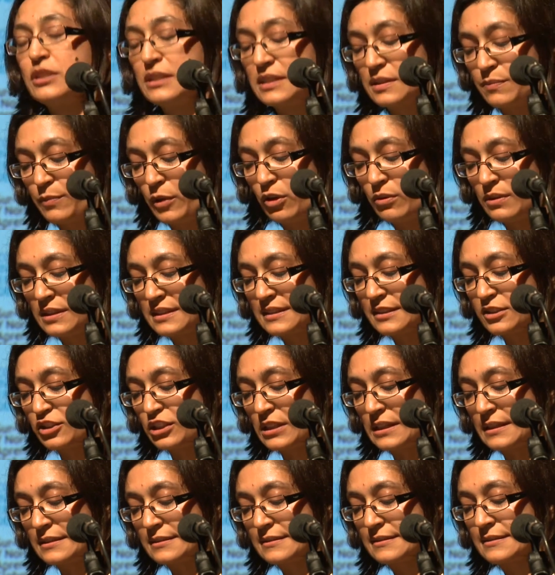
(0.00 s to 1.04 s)
as Boas
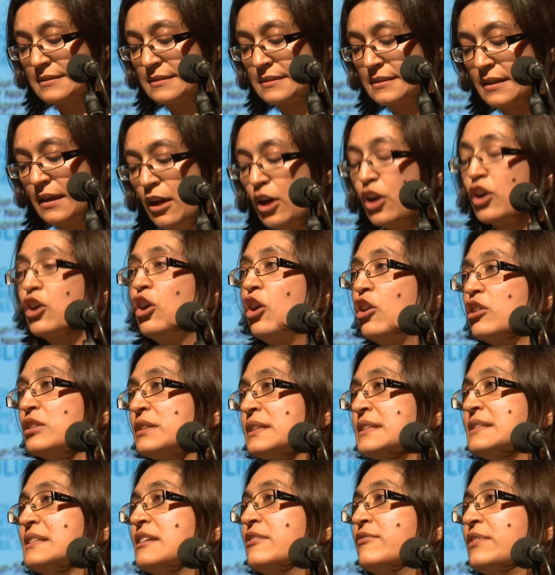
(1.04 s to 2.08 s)
suggests,
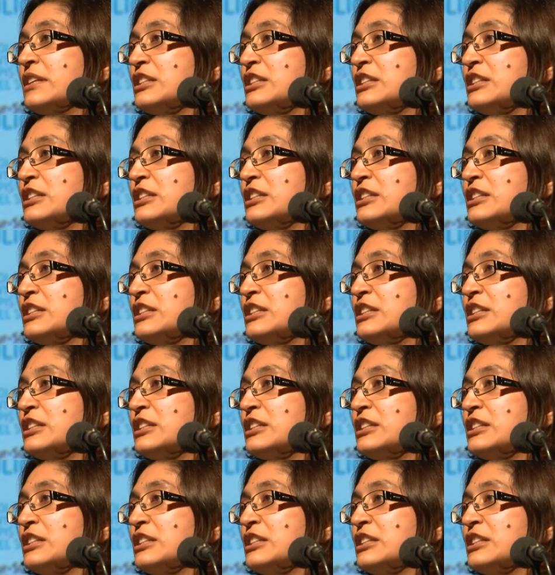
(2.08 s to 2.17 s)
cognitive